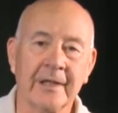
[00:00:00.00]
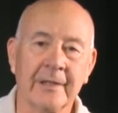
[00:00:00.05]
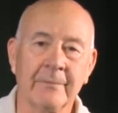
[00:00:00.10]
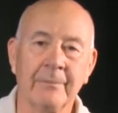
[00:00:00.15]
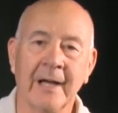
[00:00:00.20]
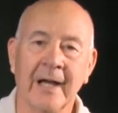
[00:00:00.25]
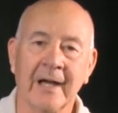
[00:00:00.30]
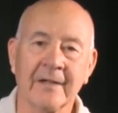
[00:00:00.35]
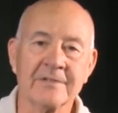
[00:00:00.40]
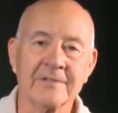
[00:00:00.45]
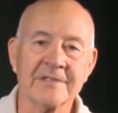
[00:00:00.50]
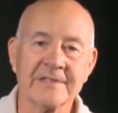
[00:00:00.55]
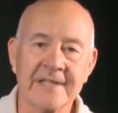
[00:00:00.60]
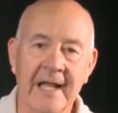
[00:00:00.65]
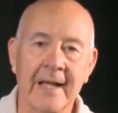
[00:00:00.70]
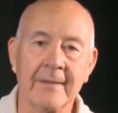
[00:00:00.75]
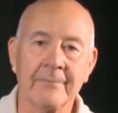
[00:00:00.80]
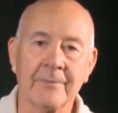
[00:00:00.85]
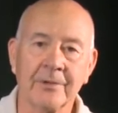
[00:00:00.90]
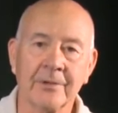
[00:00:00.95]
about
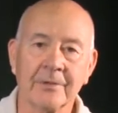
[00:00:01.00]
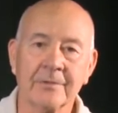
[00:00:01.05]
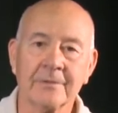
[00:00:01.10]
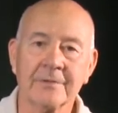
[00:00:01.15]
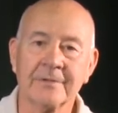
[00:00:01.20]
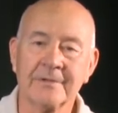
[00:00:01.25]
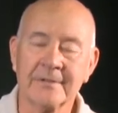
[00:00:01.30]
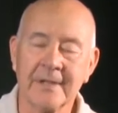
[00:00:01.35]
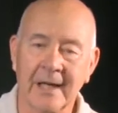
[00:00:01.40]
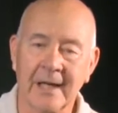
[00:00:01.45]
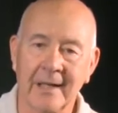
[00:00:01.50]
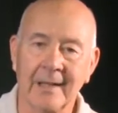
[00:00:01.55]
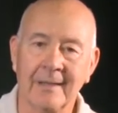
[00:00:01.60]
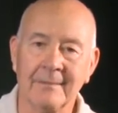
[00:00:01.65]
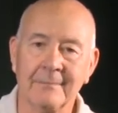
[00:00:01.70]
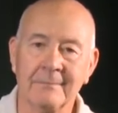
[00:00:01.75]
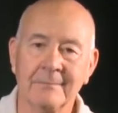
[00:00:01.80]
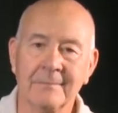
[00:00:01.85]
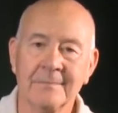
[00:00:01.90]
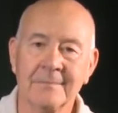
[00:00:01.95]
Samuel
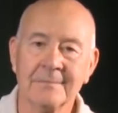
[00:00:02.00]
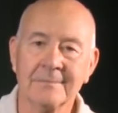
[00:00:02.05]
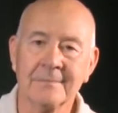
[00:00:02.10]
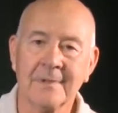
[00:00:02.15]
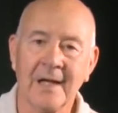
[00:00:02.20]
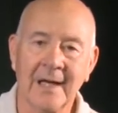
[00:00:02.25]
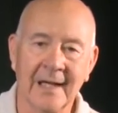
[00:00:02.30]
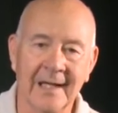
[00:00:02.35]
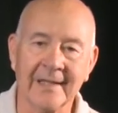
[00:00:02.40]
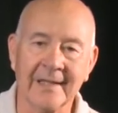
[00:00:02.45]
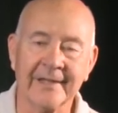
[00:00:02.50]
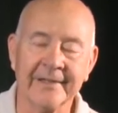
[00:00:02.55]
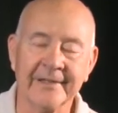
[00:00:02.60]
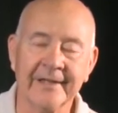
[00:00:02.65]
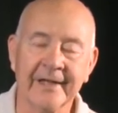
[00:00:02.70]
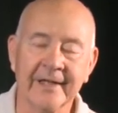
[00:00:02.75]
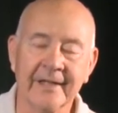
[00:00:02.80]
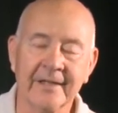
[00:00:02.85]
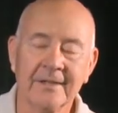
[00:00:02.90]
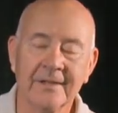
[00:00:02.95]
Tom
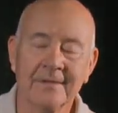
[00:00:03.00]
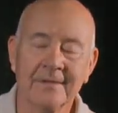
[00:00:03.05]
Holliday.